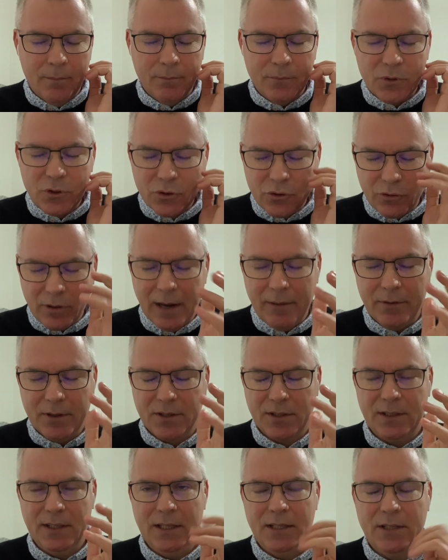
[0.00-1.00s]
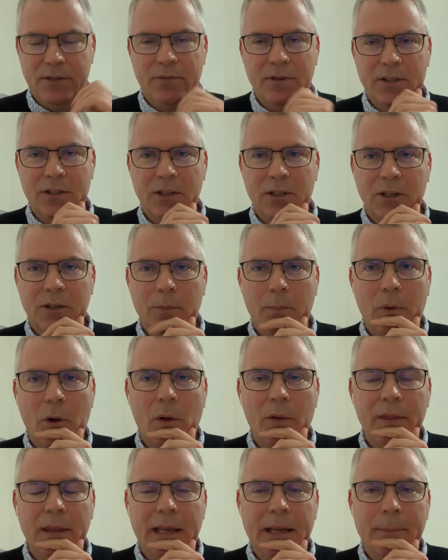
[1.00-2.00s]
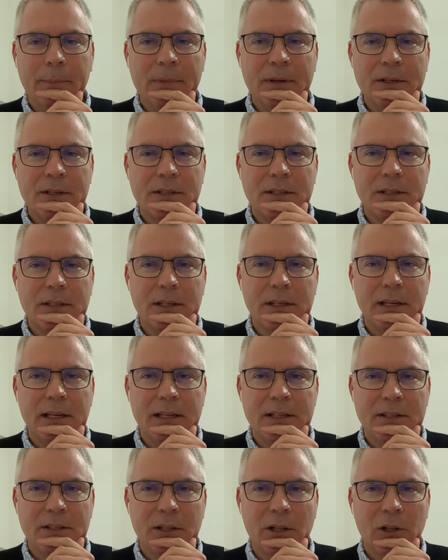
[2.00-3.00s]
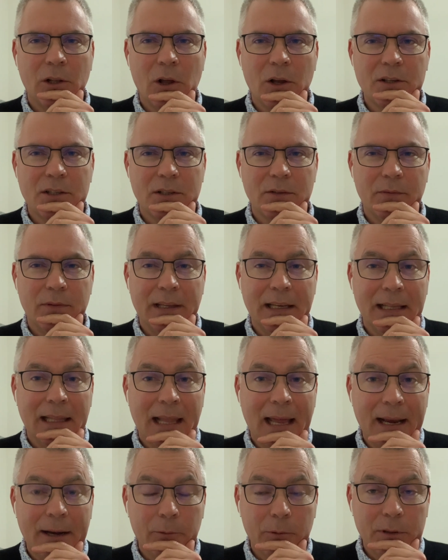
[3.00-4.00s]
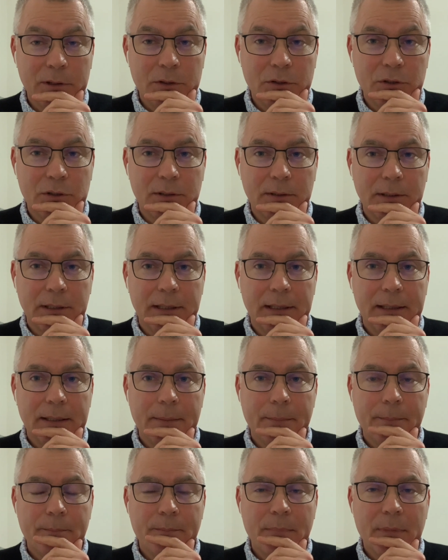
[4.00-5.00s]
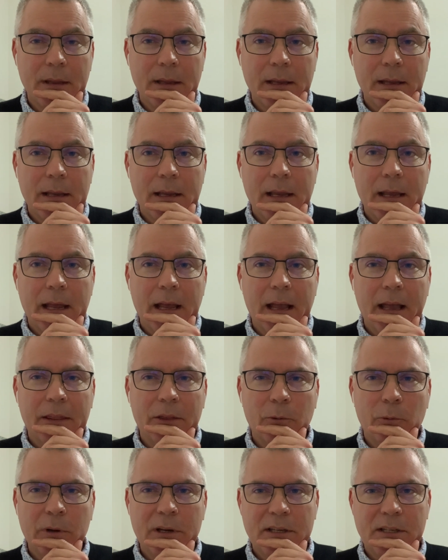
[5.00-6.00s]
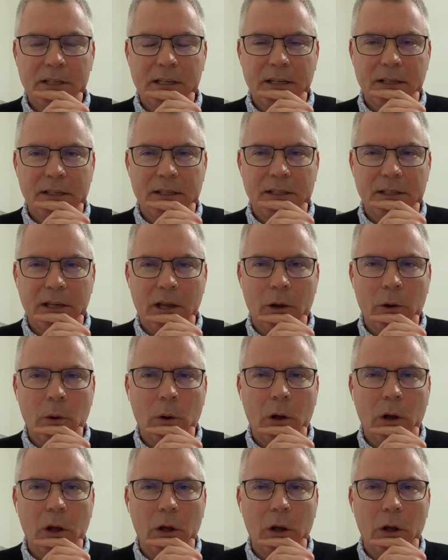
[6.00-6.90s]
travesties visited upon them is the loss of their language. And the reason it's so